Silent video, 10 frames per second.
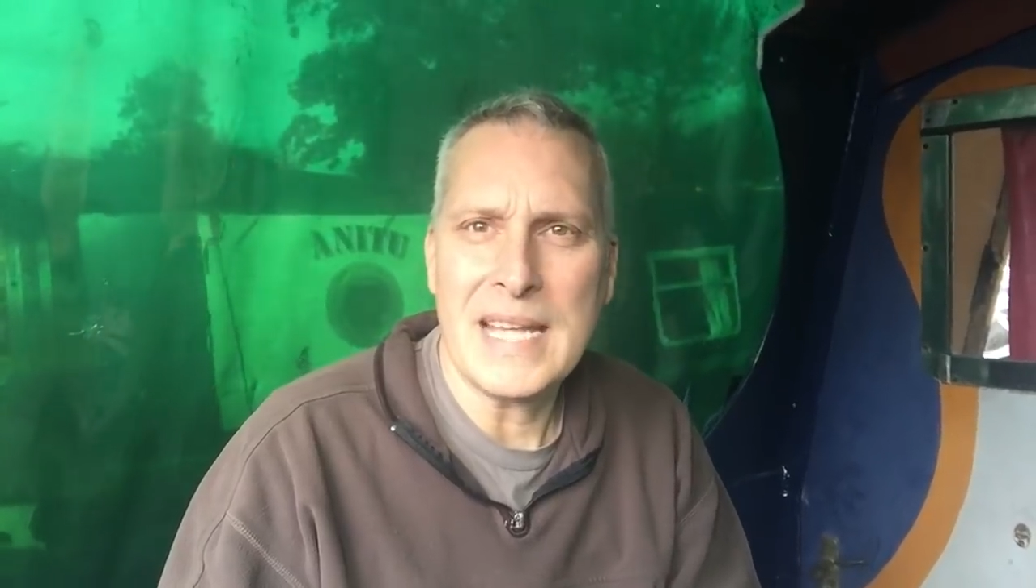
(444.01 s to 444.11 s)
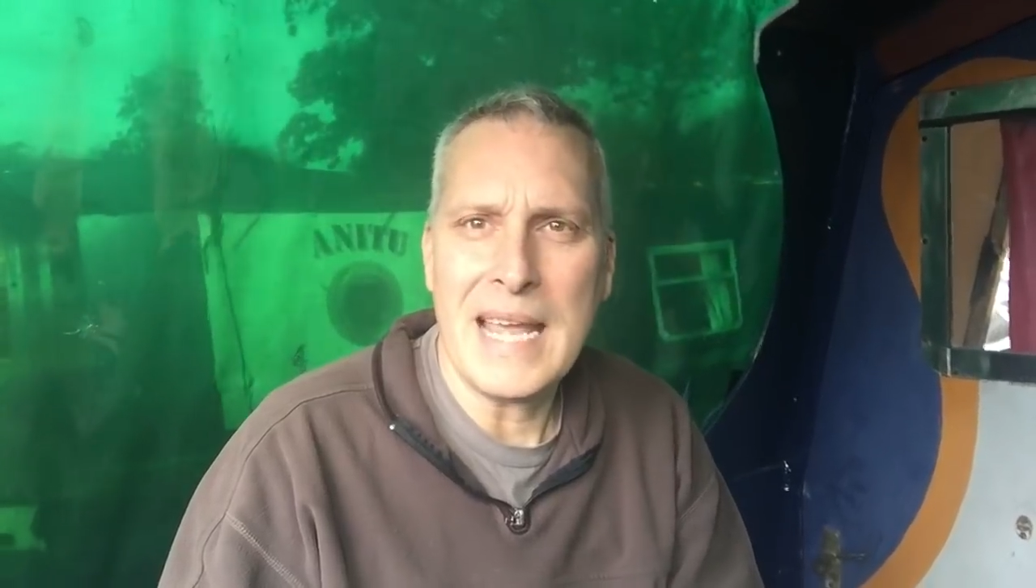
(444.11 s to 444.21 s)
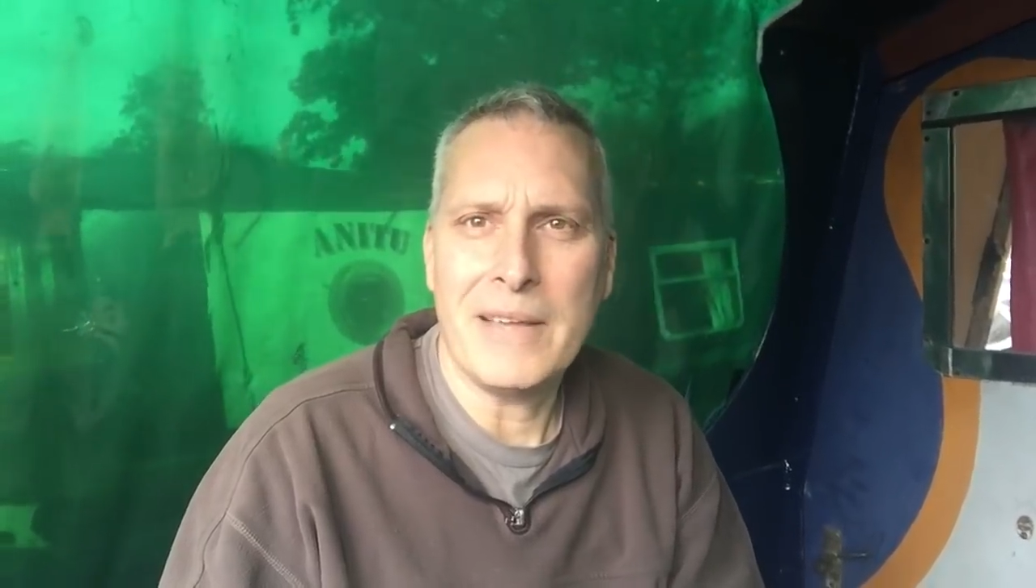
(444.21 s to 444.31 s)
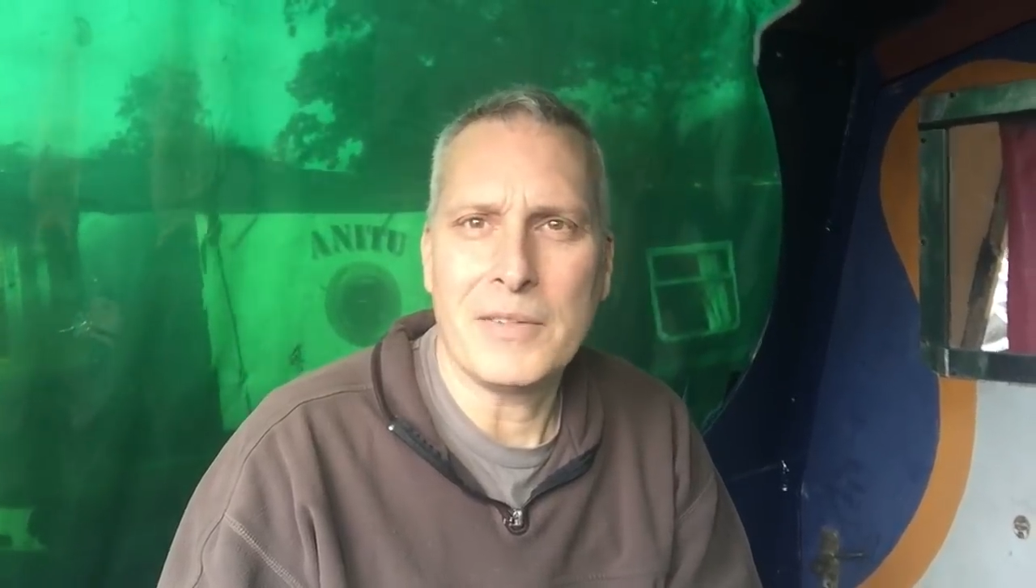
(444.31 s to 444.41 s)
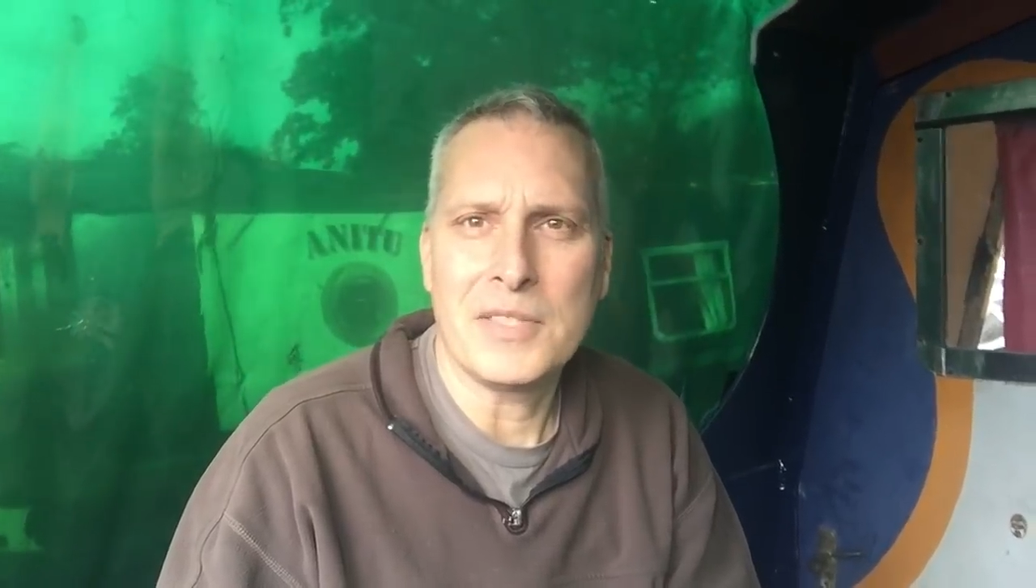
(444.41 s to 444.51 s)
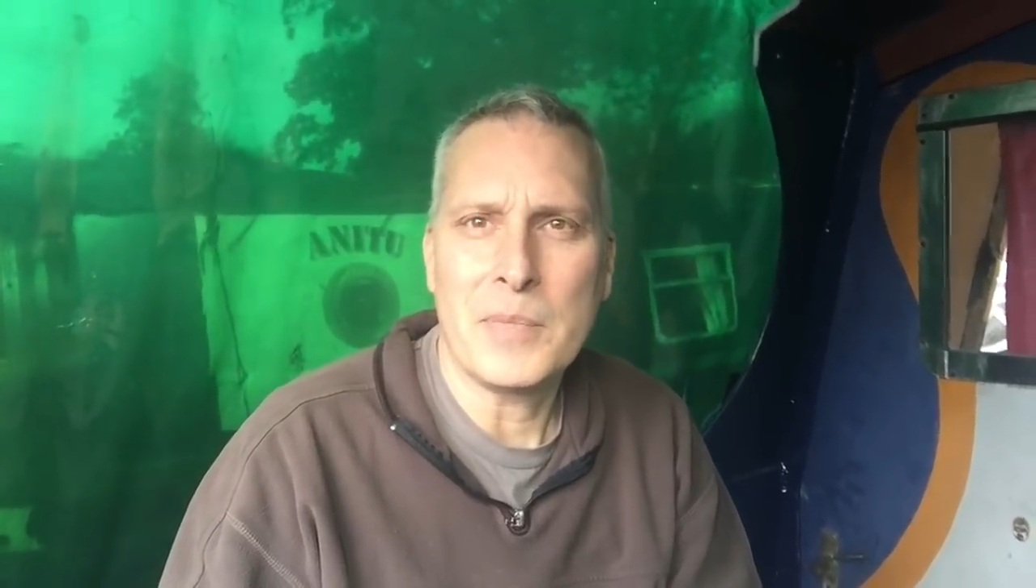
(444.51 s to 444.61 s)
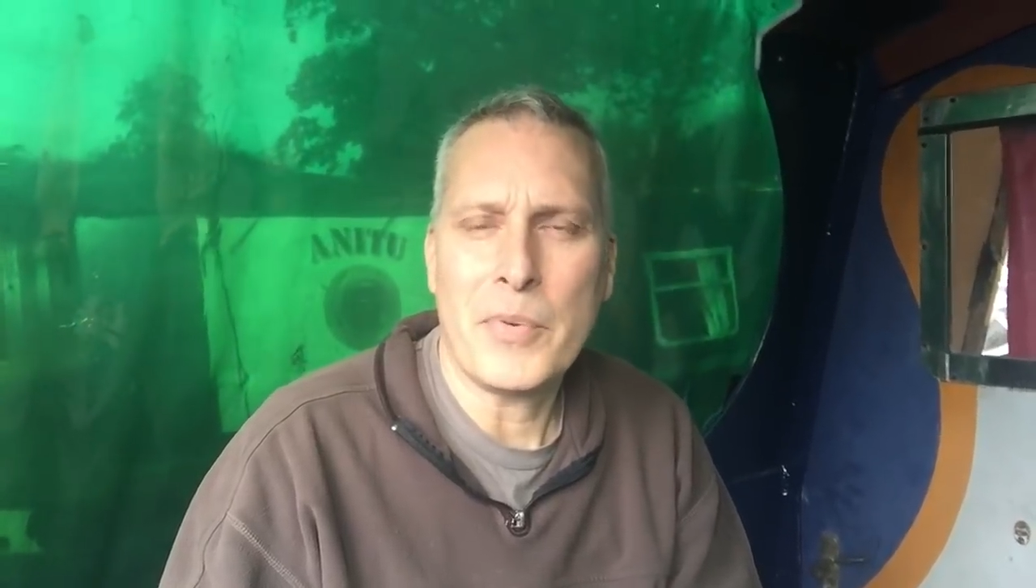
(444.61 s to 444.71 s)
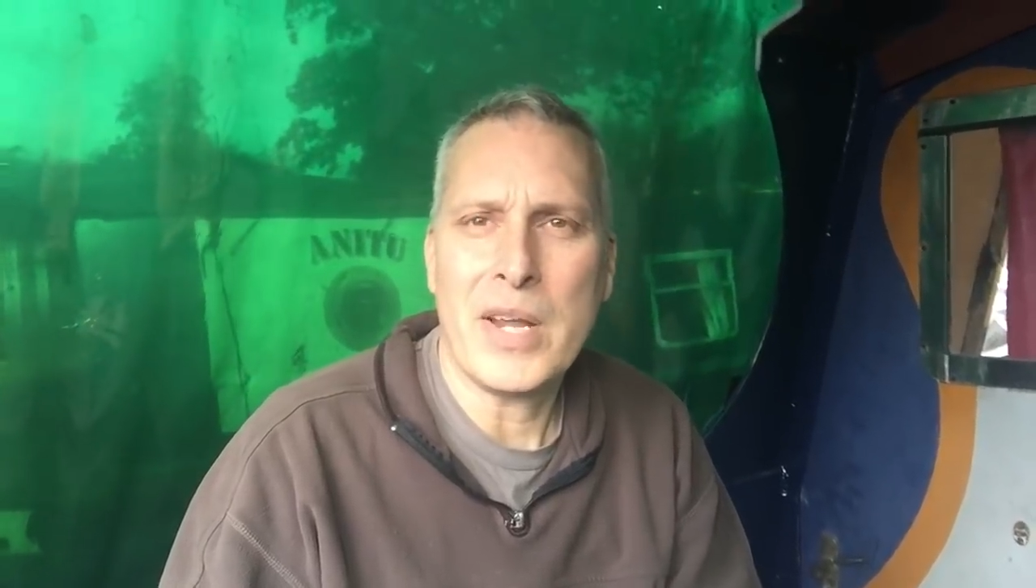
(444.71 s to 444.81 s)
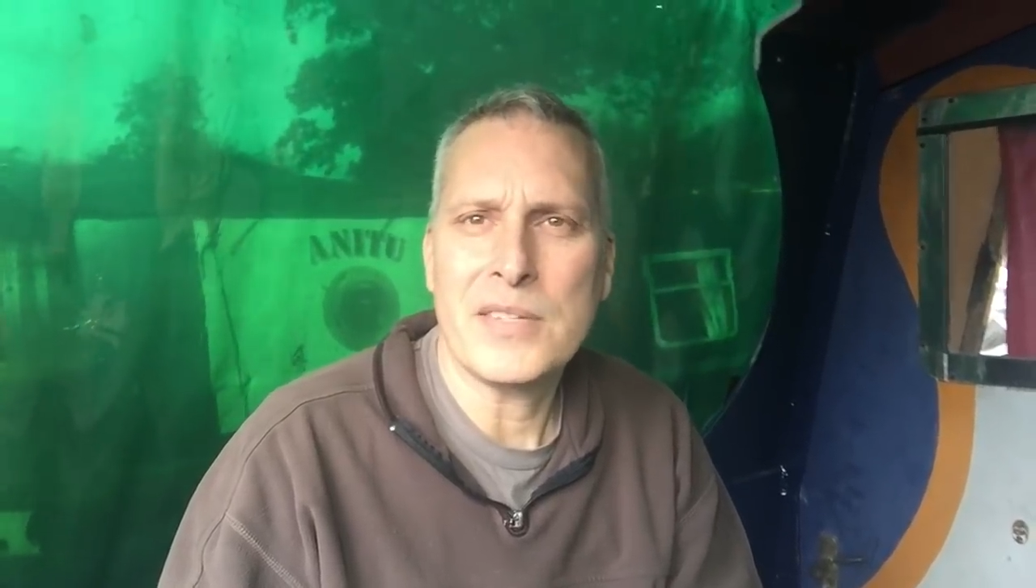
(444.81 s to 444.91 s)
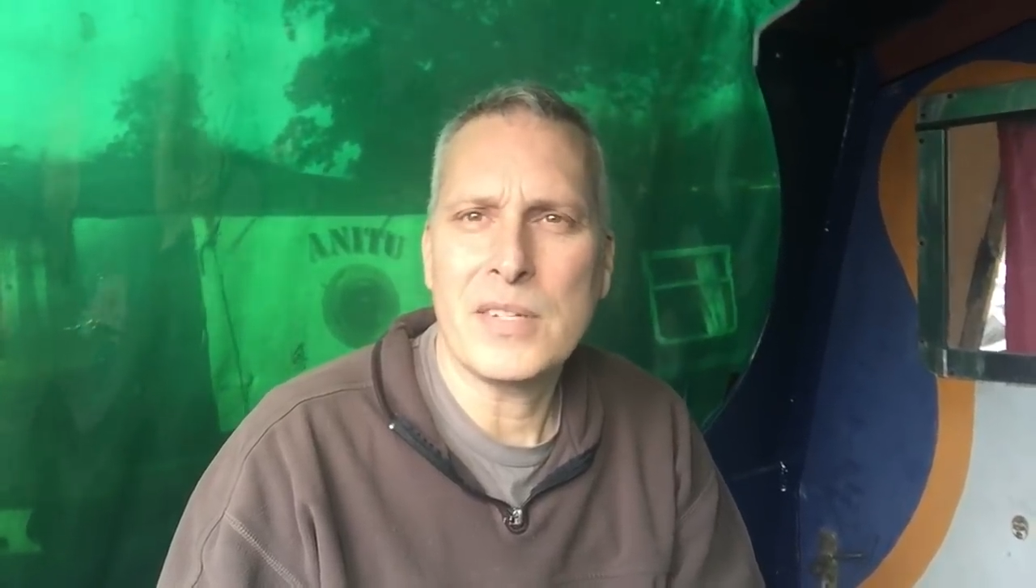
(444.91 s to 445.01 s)
down and
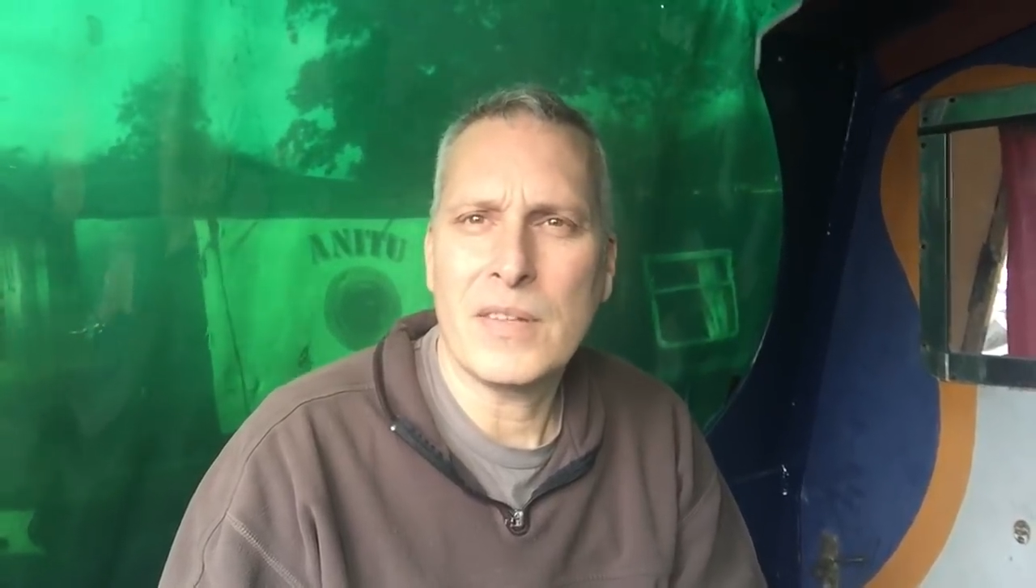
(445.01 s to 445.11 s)
depressed.